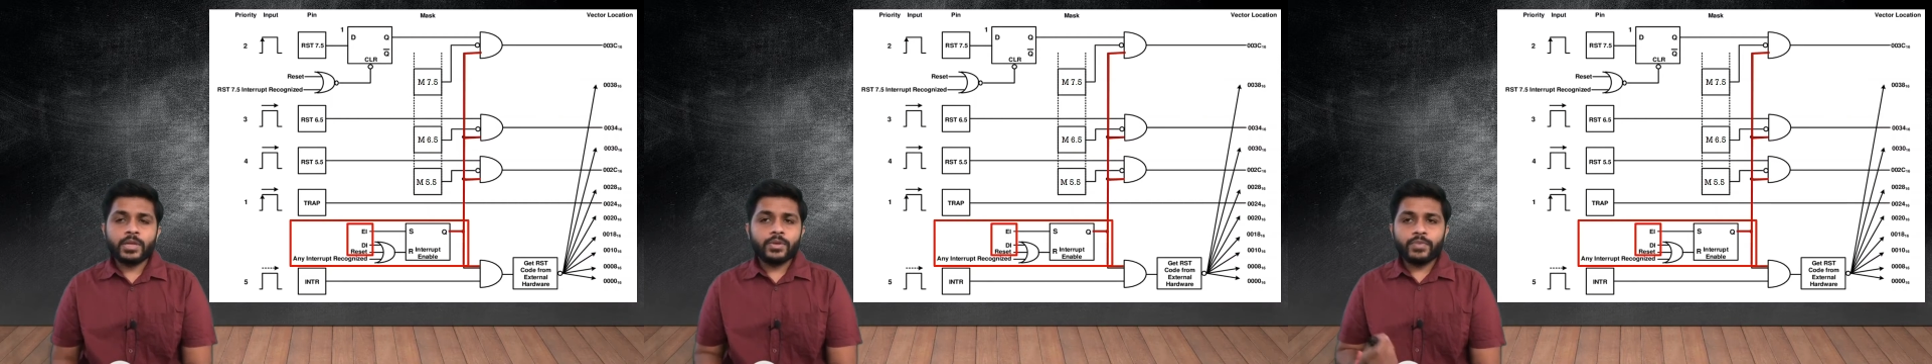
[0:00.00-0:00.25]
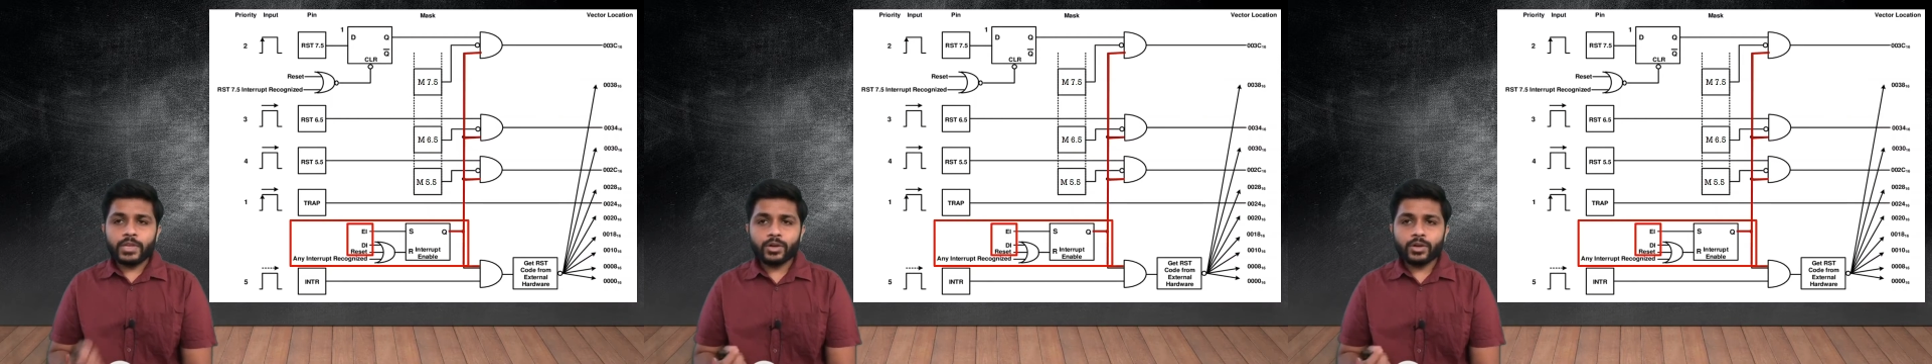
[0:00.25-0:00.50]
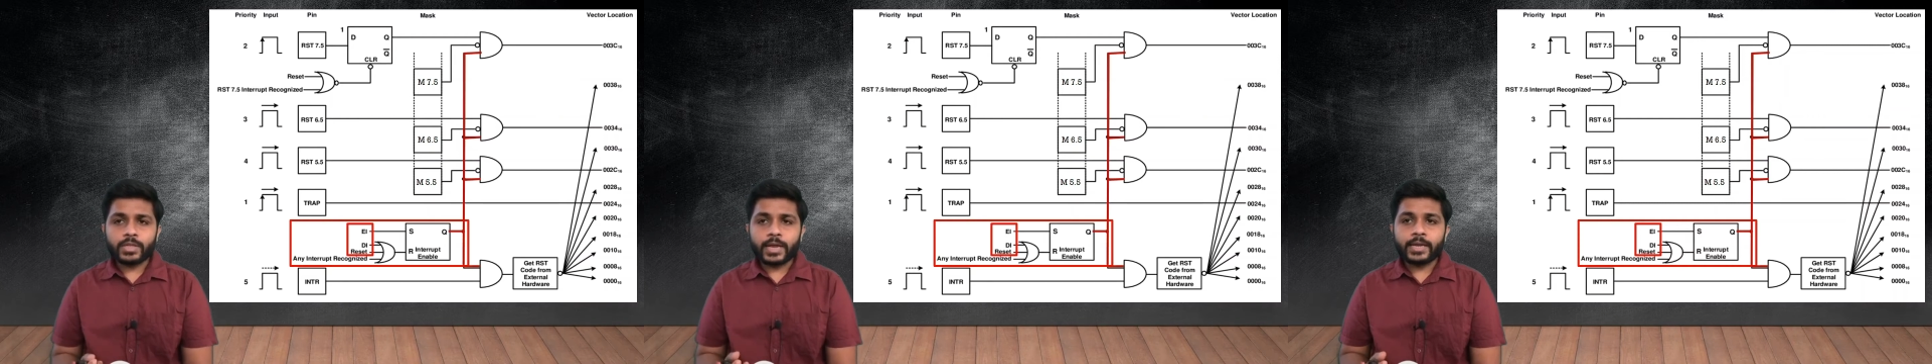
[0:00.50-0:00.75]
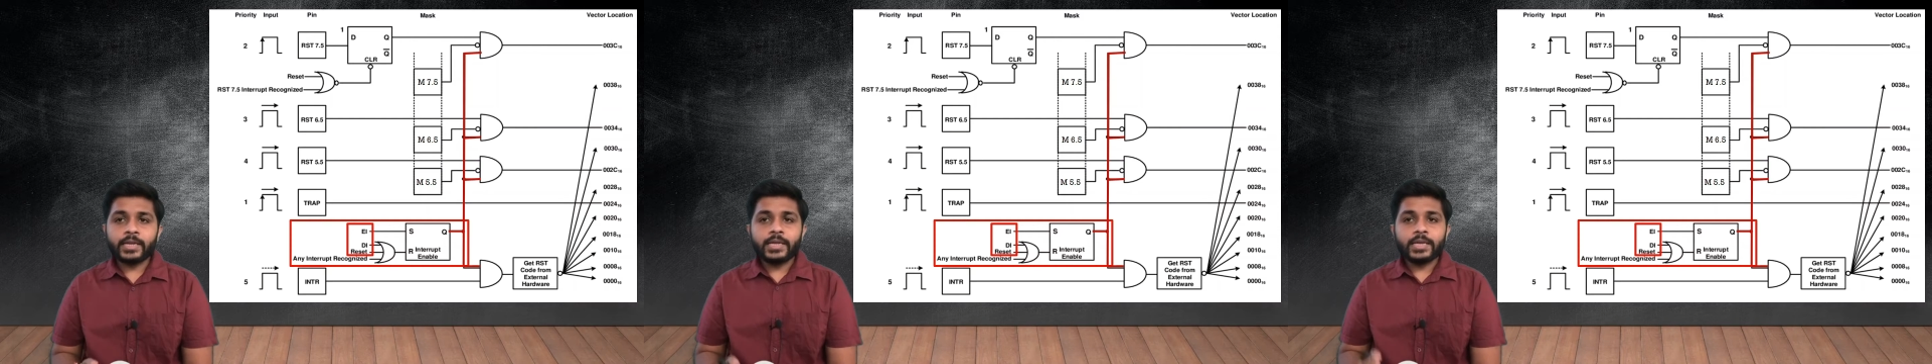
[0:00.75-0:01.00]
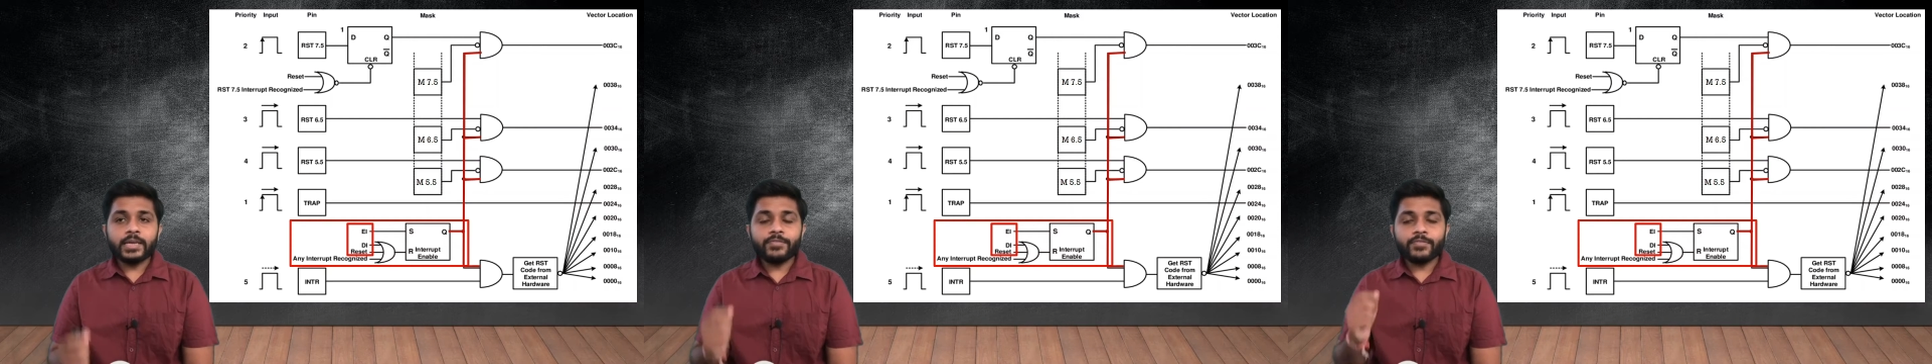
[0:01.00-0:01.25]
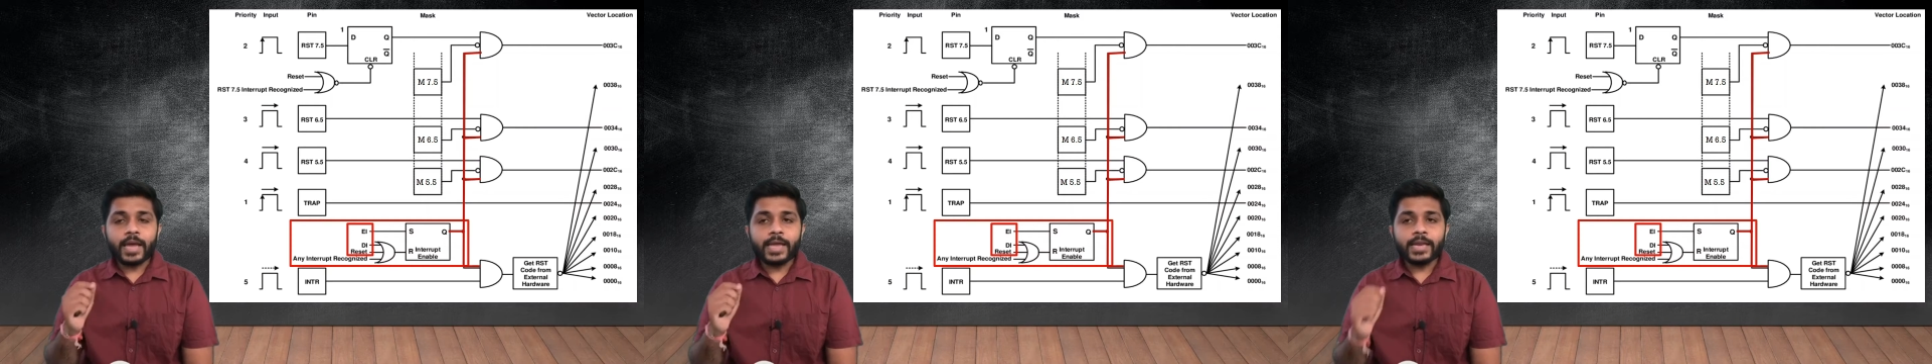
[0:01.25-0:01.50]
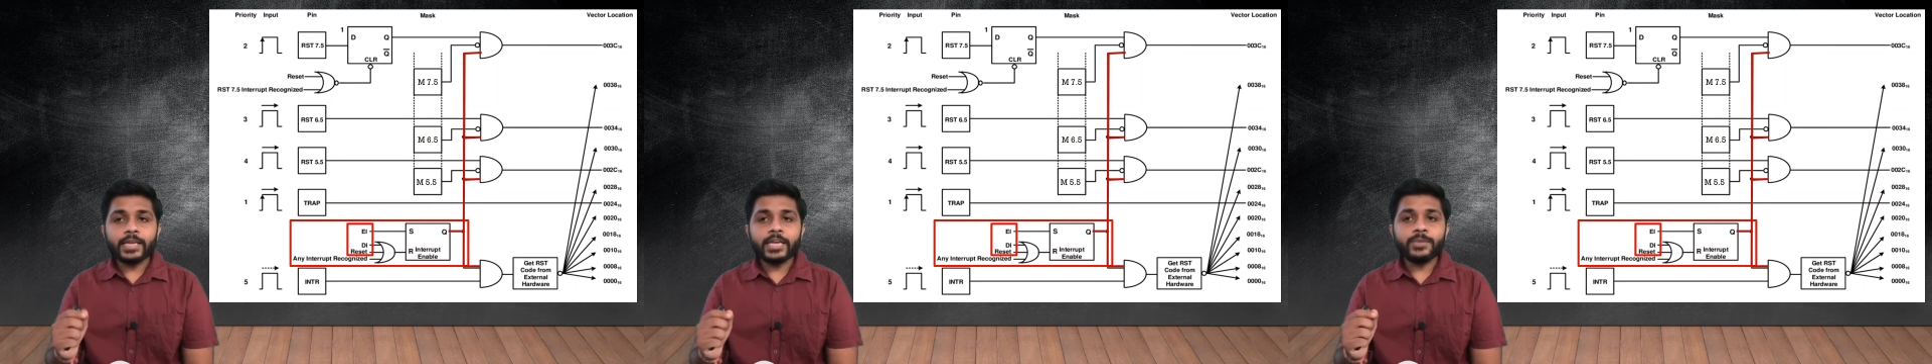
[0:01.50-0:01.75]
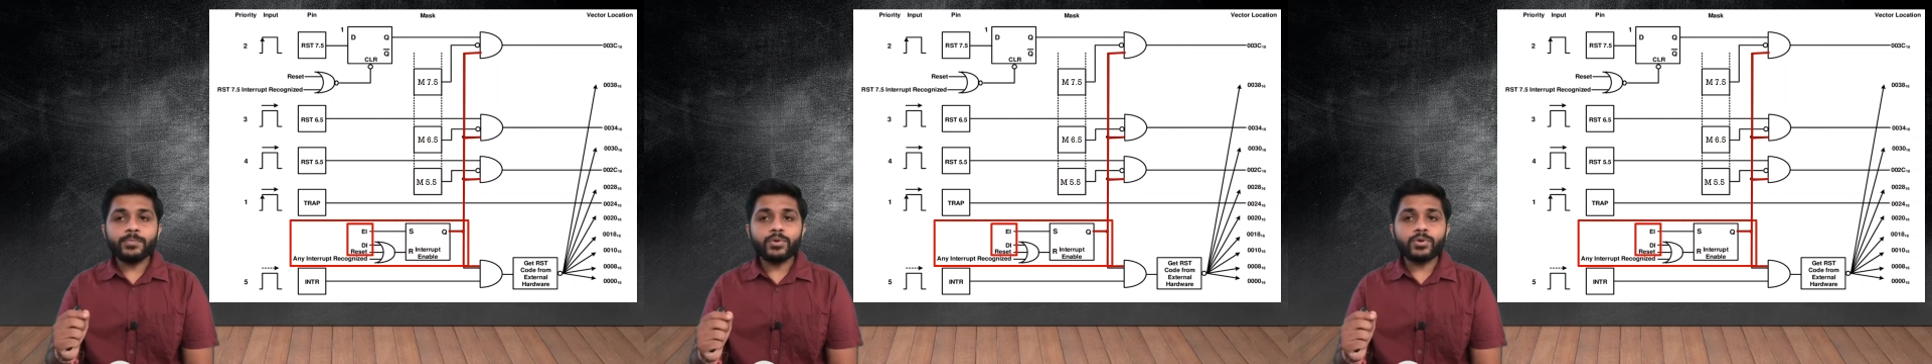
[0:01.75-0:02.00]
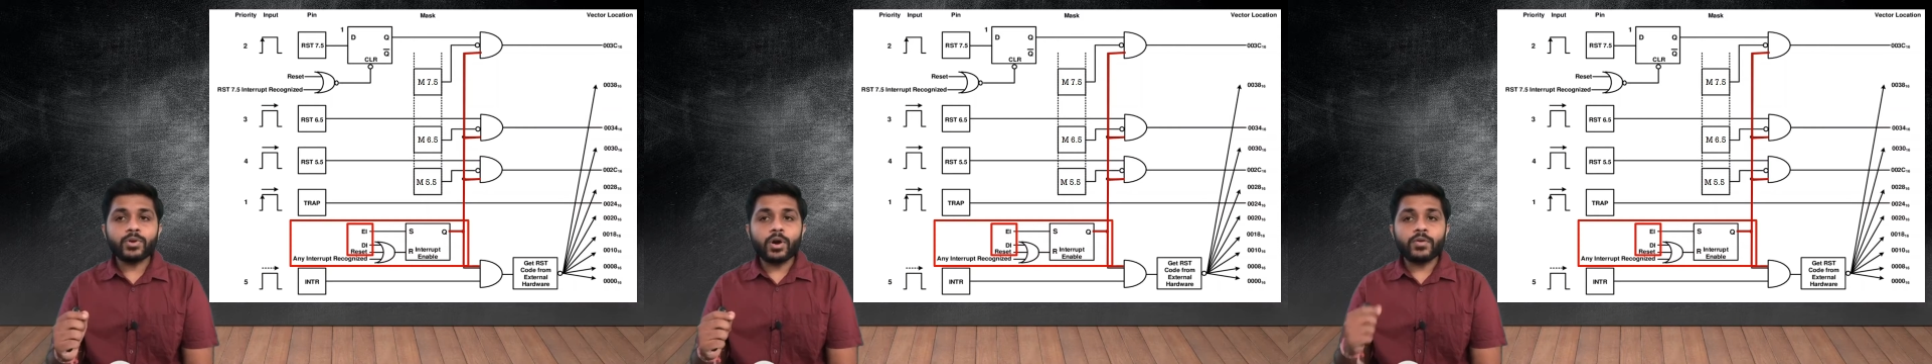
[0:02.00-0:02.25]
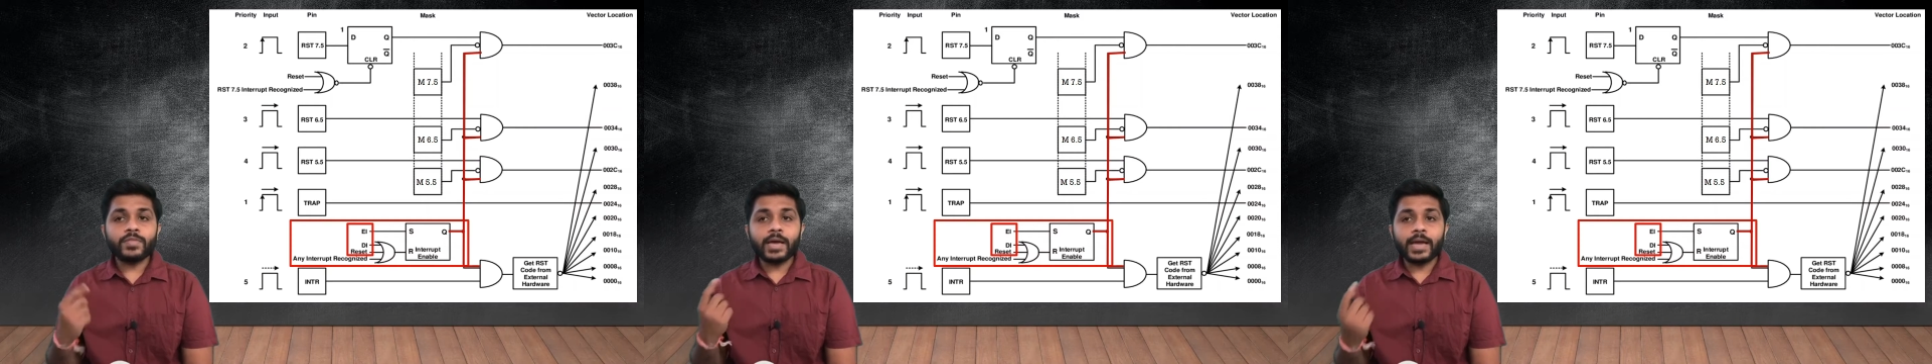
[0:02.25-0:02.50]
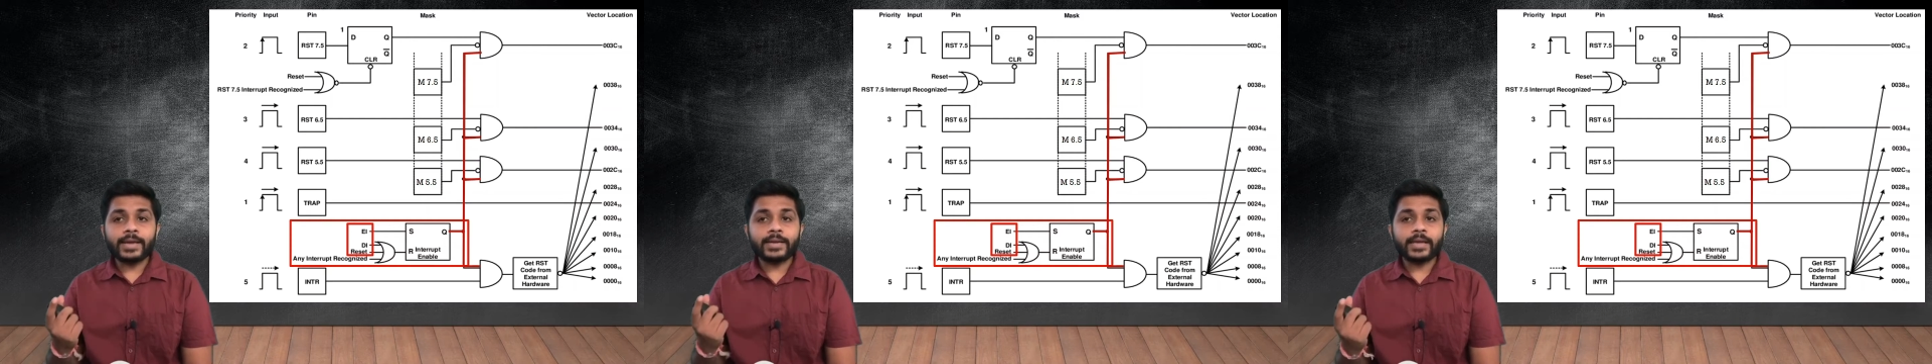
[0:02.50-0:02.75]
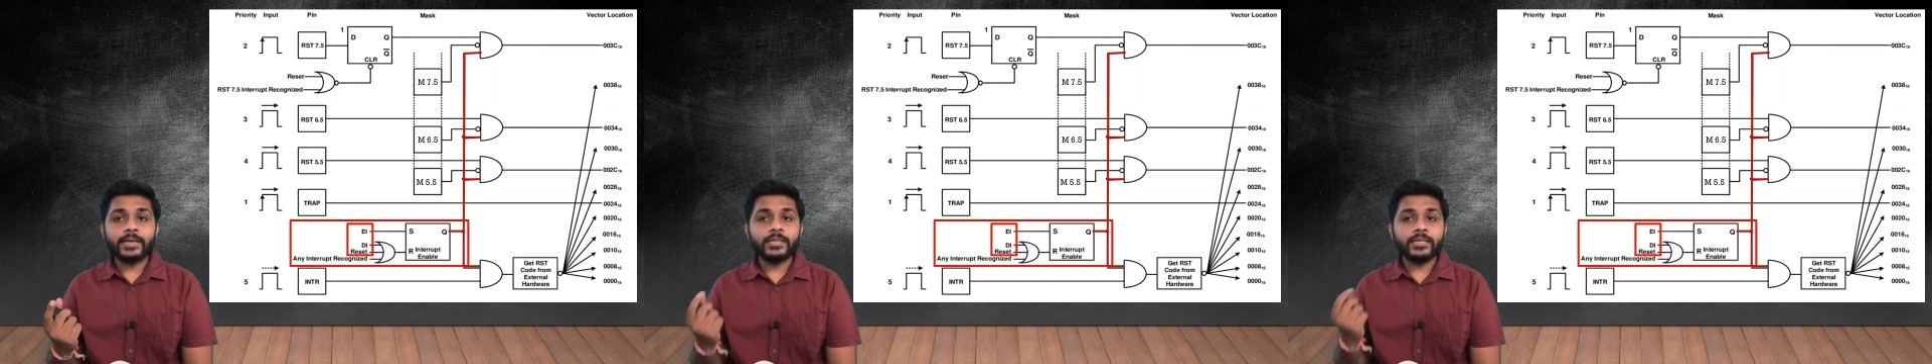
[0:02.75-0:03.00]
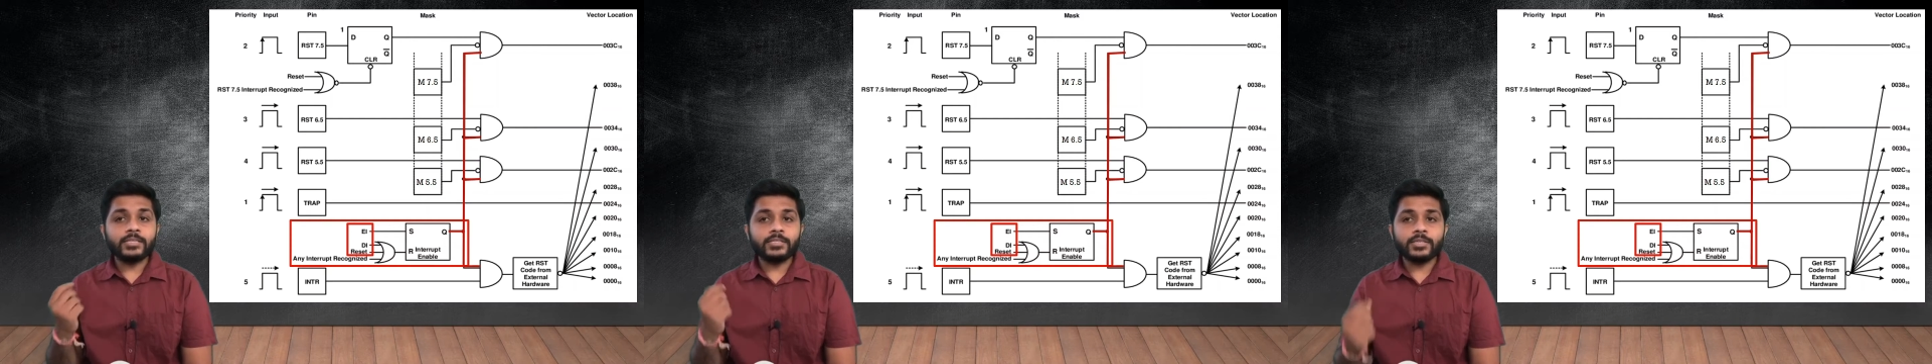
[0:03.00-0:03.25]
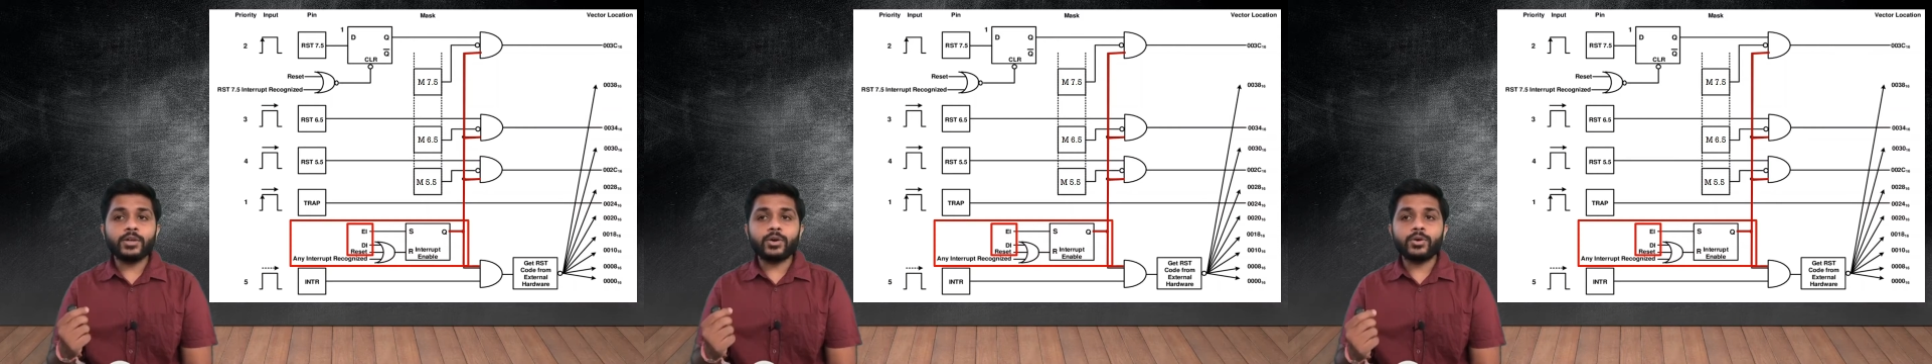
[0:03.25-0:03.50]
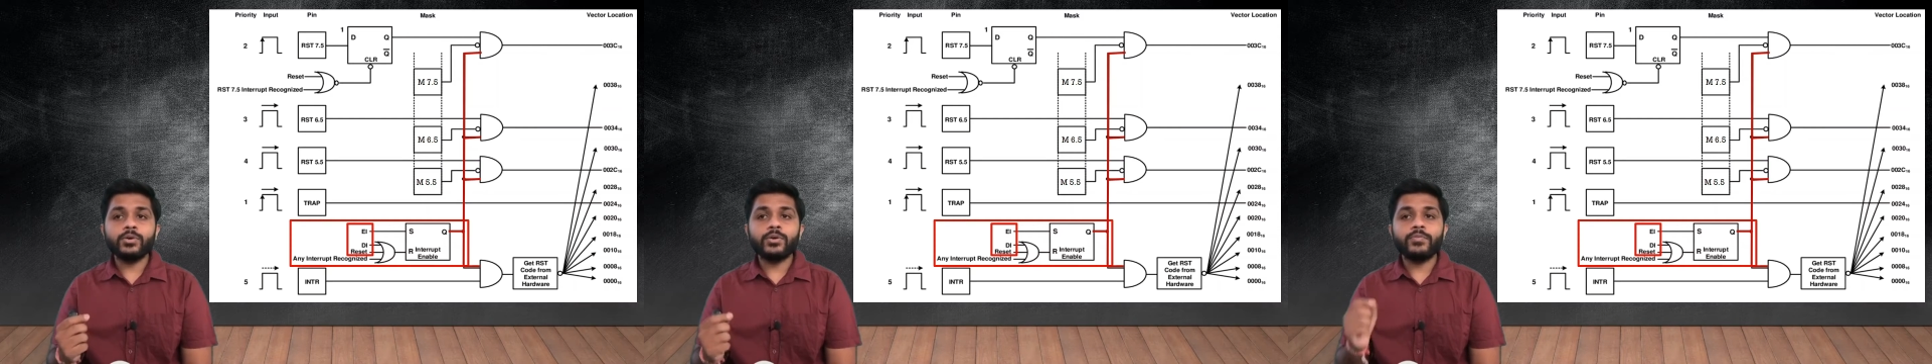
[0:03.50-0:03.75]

We know that if any input of the AND gate is 0,